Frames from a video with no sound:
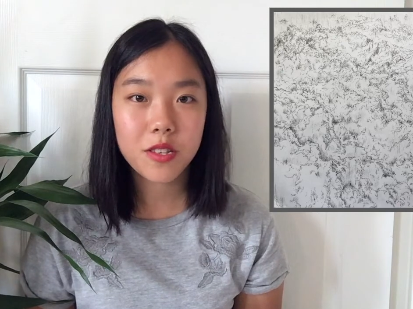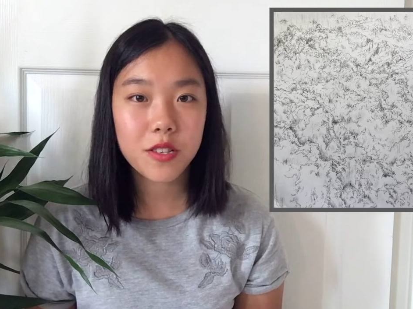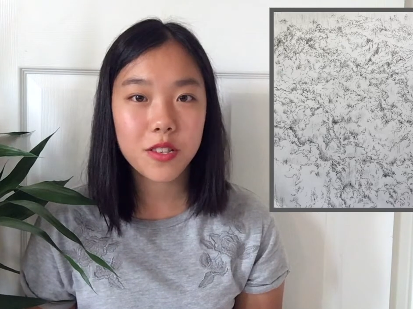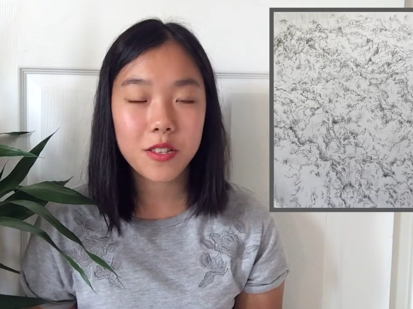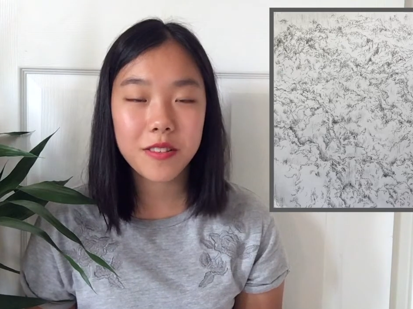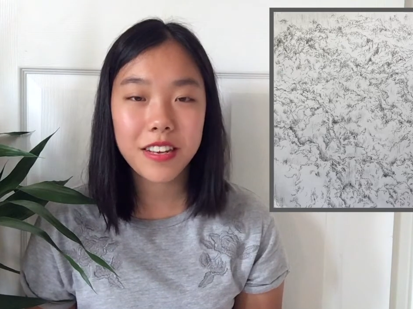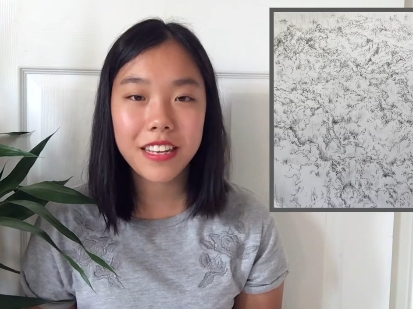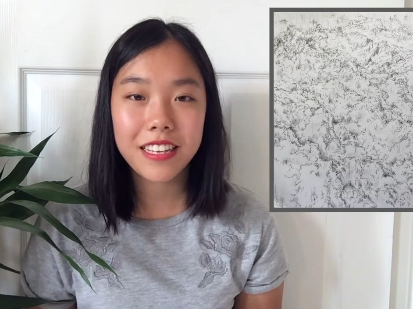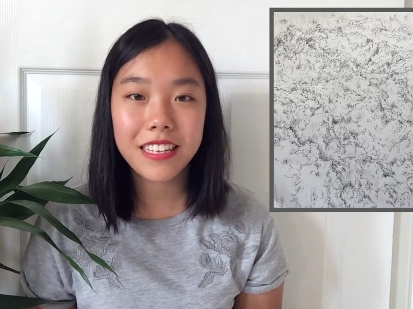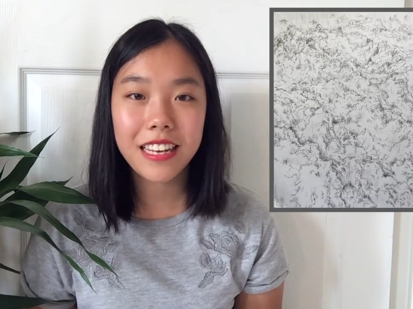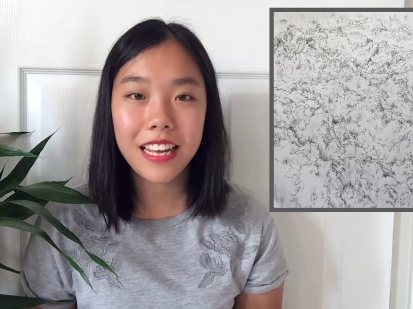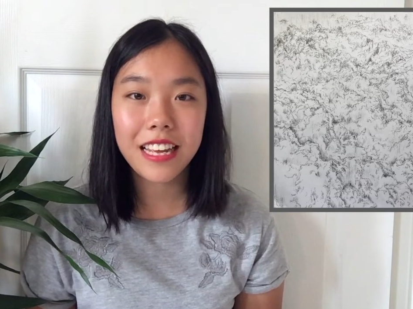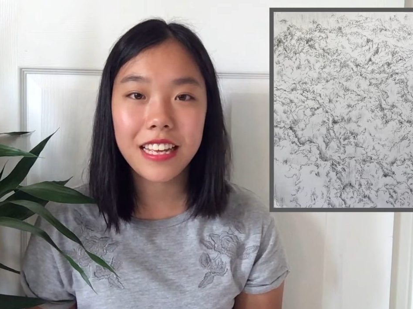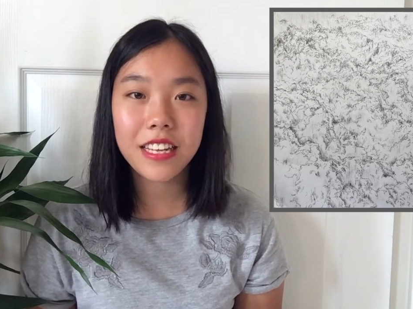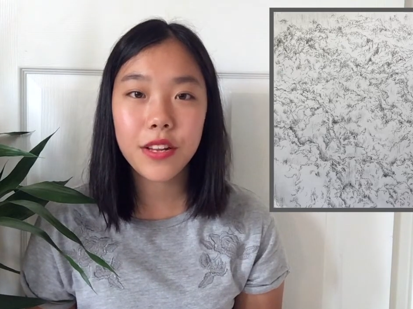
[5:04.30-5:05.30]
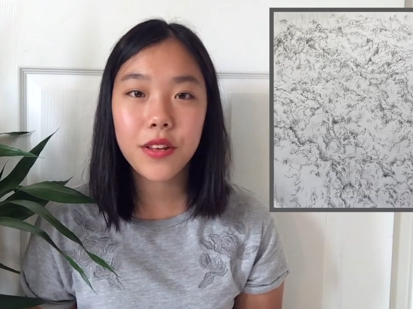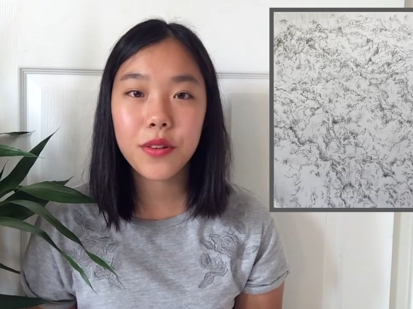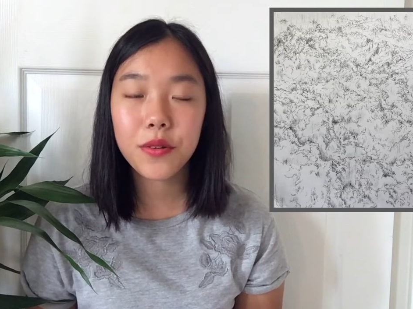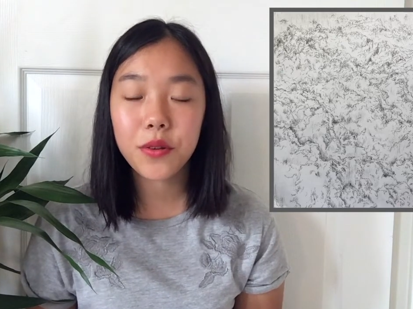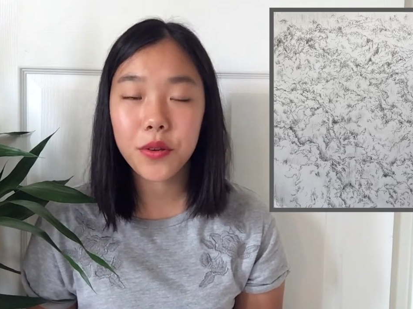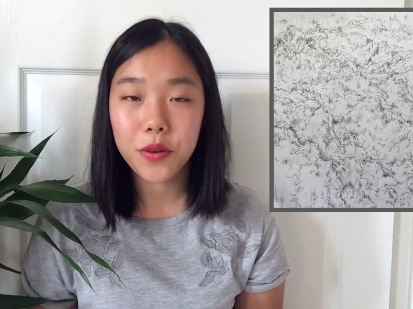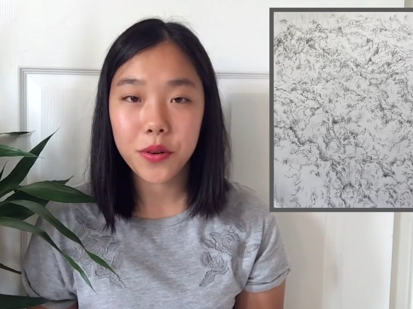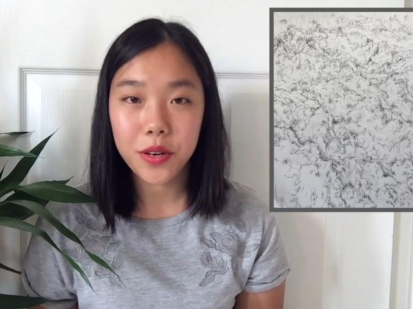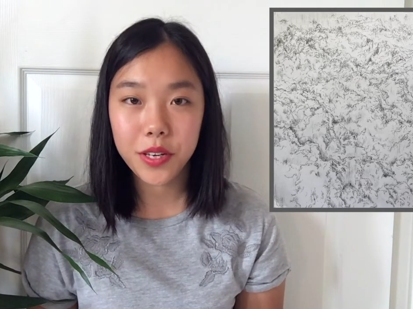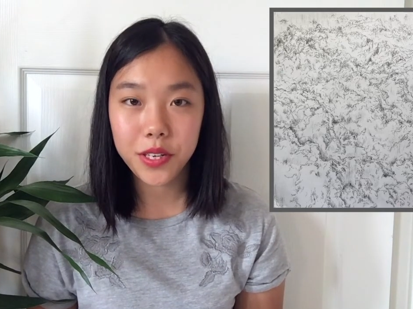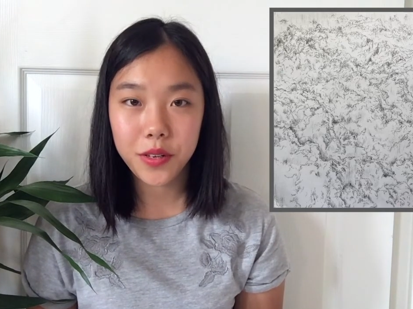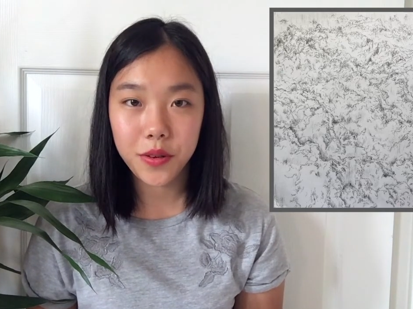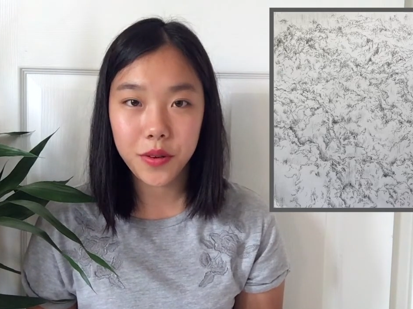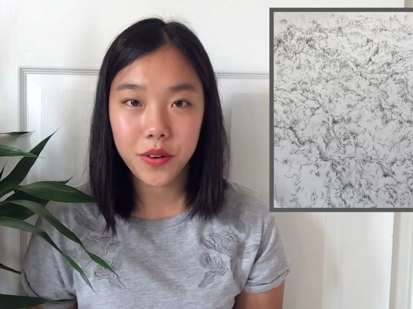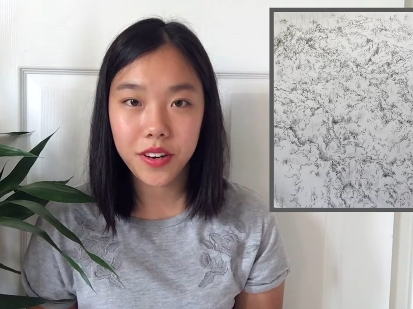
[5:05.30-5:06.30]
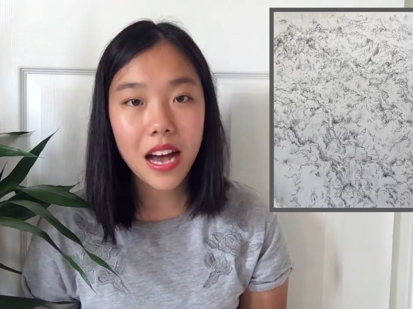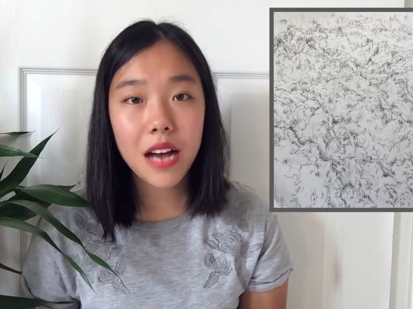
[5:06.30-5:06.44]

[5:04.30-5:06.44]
is located in New York, New York.